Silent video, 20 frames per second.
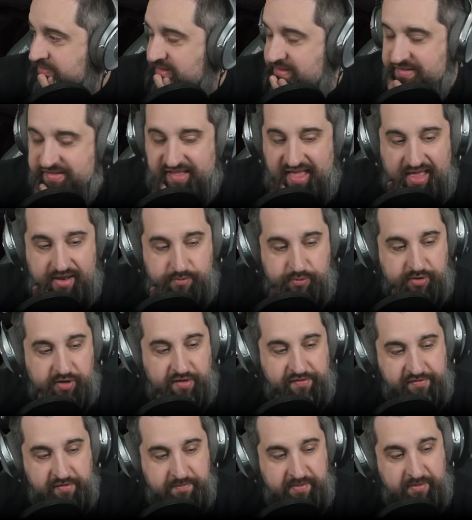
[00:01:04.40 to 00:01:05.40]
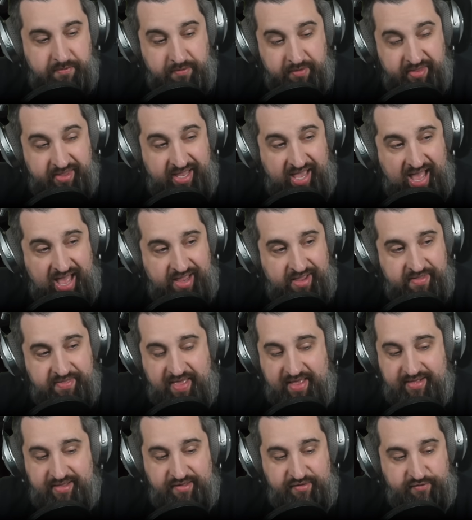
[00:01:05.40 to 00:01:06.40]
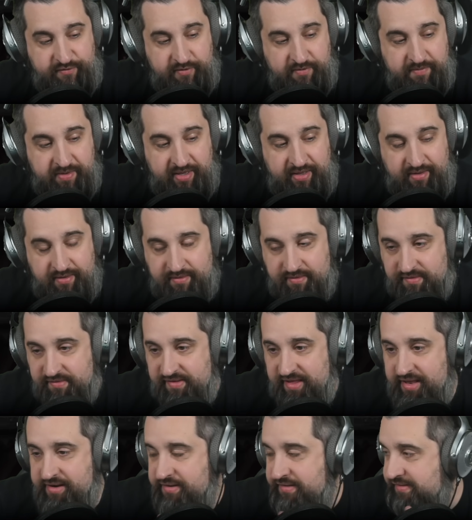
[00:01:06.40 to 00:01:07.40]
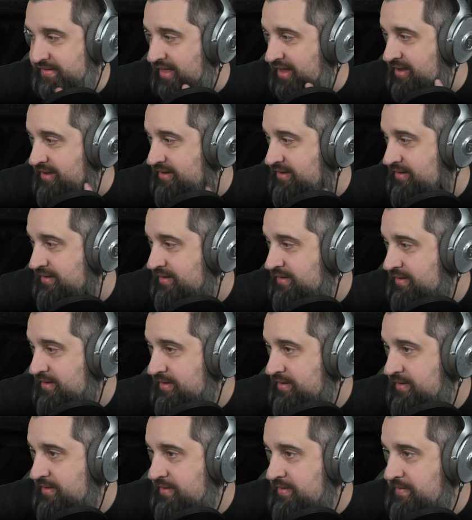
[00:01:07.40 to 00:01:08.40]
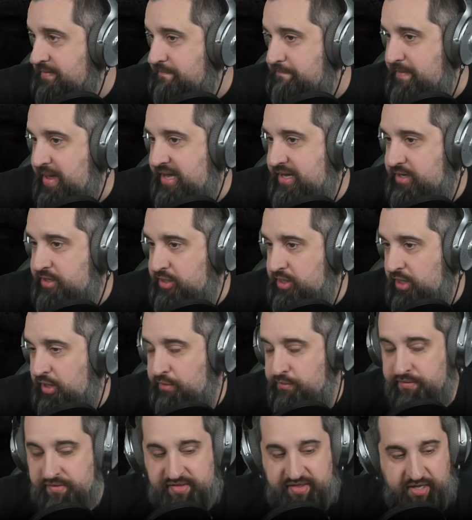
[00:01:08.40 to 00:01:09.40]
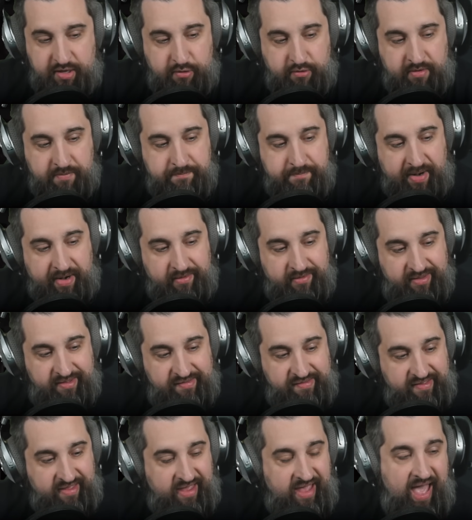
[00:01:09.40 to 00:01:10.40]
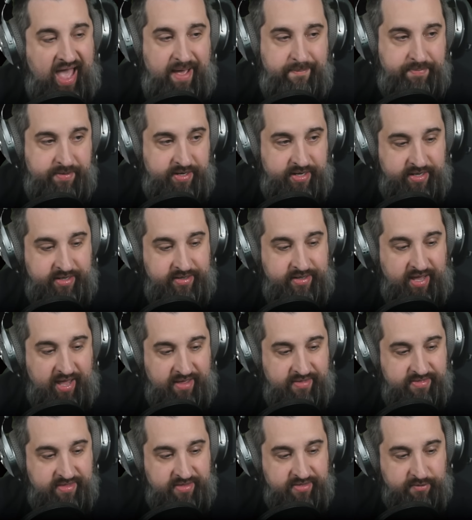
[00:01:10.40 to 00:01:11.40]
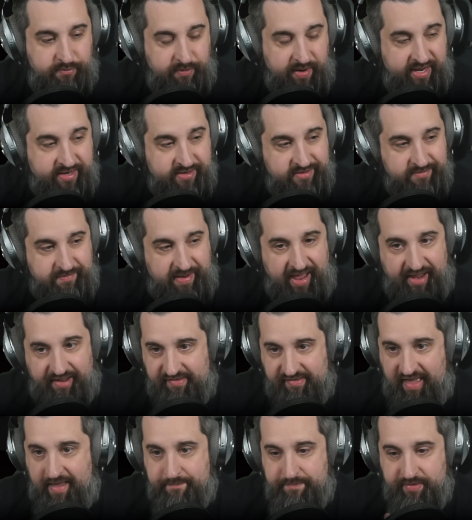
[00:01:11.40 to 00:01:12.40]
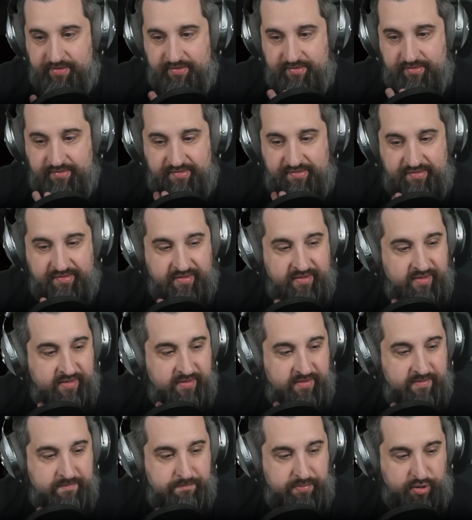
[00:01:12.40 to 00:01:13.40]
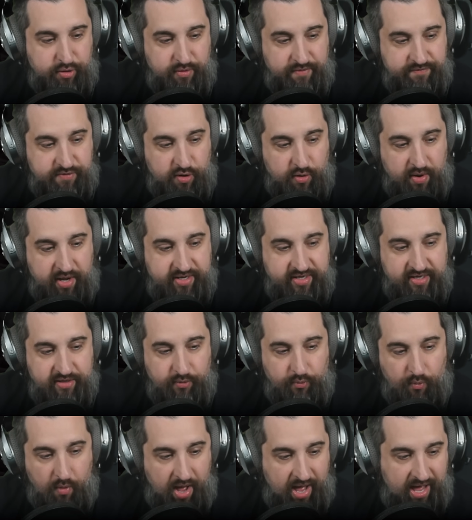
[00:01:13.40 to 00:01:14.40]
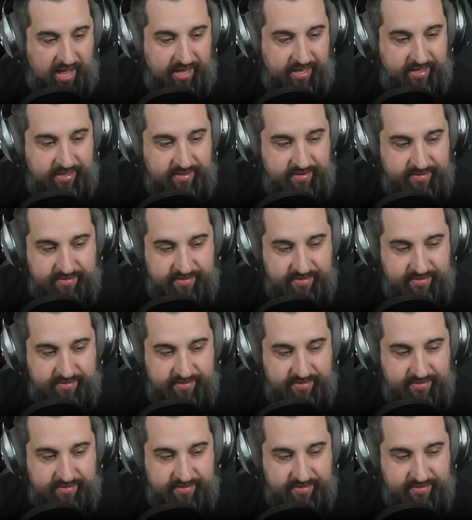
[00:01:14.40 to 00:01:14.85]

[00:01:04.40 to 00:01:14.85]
Zed would also be really high on that list for me. Zed is like, make clones that you can barely see happening, and then the random X happens, but you have no idea why.